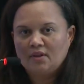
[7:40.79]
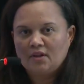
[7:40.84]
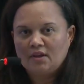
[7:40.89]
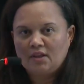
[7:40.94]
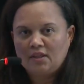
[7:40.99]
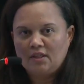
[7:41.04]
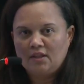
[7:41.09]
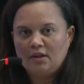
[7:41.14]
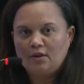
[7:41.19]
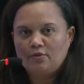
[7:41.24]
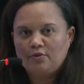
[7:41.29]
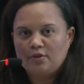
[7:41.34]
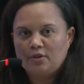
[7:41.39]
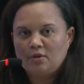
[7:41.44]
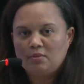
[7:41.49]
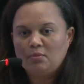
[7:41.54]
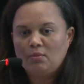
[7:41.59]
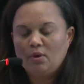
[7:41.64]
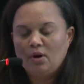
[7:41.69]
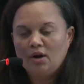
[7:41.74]
I think for
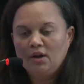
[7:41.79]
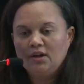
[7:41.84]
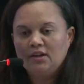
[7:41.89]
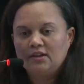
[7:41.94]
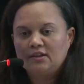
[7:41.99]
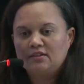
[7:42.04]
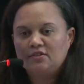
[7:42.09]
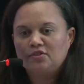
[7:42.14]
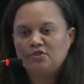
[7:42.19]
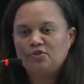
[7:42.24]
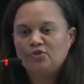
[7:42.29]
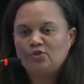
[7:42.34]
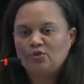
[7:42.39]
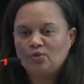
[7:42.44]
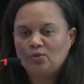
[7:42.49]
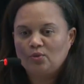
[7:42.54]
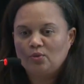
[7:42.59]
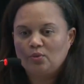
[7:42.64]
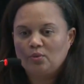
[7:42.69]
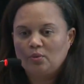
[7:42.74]
the market
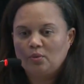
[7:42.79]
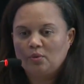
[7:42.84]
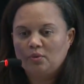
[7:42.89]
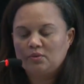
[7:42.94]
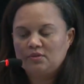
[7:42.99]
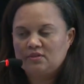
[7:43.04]
to